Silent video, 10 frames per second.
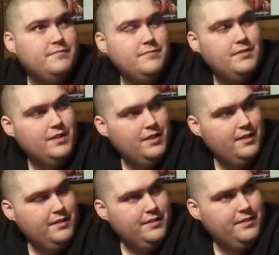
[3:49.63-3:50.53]

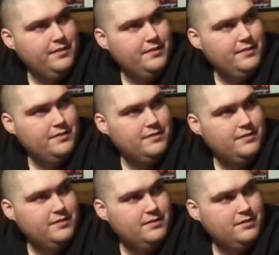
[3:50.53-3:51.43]

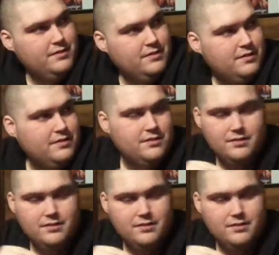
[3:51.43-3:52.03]
This person isn't speaking.